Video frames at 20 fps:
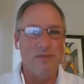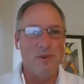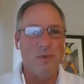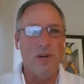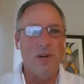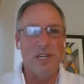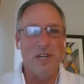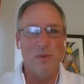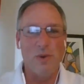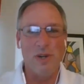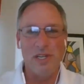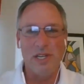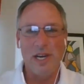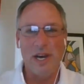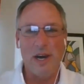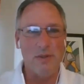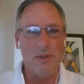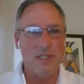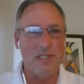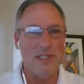We offer
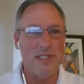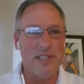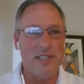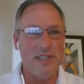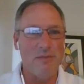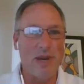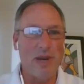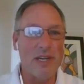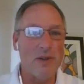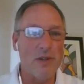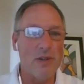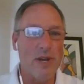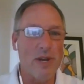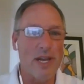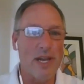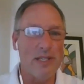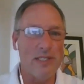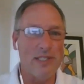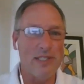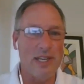one-on-one counseling,
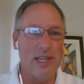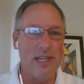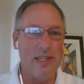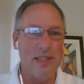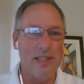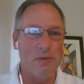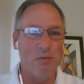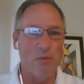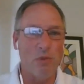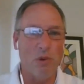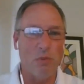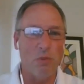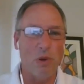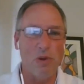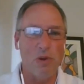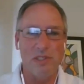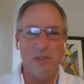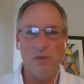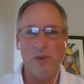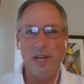microgrants to aid the
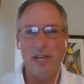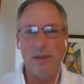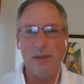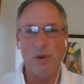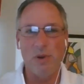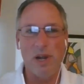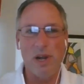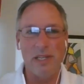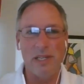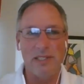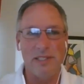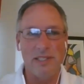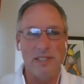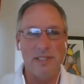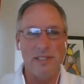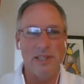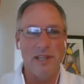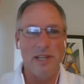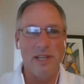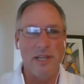proposal writing
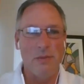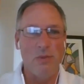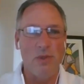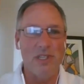process,